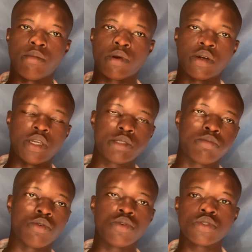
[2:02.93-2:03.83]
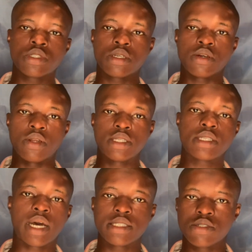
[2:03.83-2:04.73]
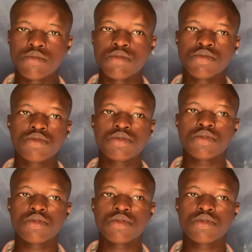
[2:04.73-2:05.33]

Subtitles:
create posts, create articles,